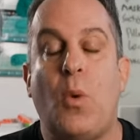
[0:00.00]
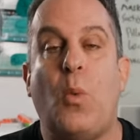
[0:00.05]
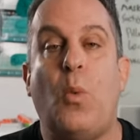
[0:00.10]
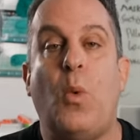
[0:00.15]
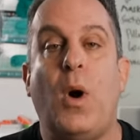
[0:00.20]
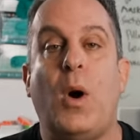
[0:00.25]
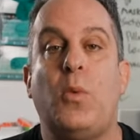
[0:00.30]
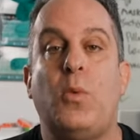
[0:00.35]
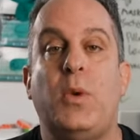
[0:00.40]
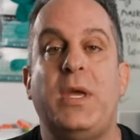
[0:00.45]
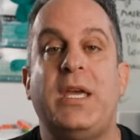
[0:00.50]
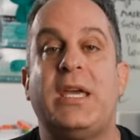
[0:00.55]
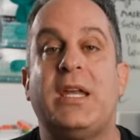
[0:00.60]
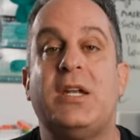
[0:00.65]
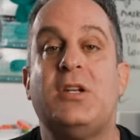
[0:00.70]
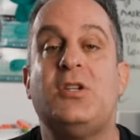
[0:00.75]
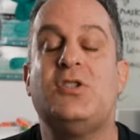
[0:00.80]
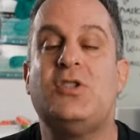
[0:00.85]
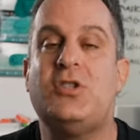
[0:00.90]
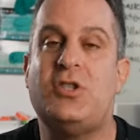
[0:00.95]
what we
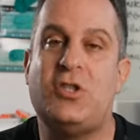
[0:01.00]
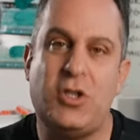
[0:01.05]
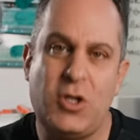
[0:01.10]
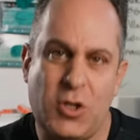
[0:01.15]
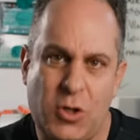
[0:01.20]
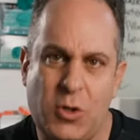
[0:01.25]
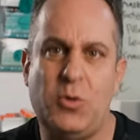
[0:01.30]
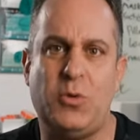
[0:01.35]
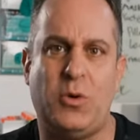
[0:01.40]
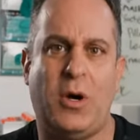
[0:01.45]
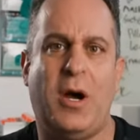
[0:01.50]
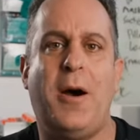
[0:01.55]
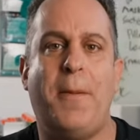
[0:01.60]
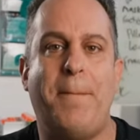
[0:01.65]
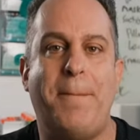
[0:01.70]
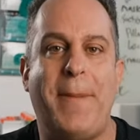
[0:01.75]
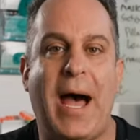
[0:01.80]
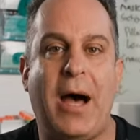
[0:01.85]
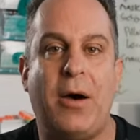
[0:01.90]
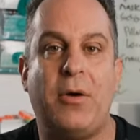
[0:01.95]
can do
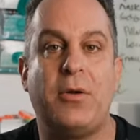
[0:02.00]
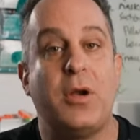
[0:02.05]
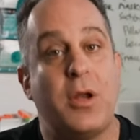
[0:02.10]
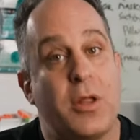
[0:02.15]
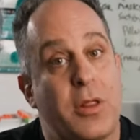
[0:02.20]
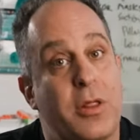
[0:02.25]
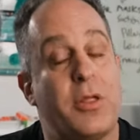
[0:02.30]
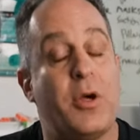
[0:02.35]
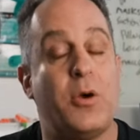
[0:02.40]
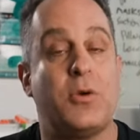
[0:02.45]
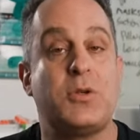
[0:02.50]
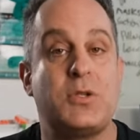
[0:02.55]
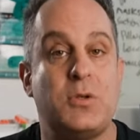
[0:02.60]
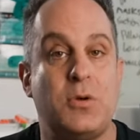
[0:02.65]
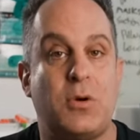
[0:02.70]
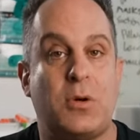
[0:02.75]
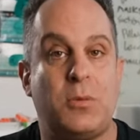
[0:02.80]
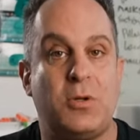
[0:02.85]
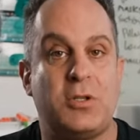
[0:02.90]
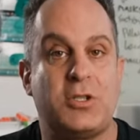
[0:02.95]
about those
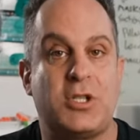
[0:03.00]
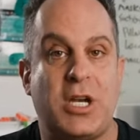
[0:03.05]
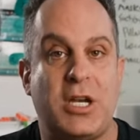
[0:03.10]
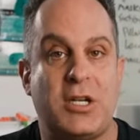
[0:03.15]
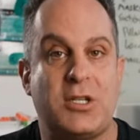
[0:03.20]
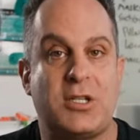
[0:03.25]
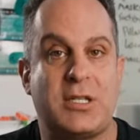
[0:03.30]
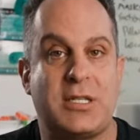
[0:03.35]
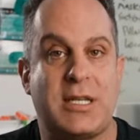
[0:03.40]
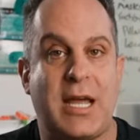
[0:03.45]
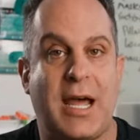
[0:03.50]
normal changes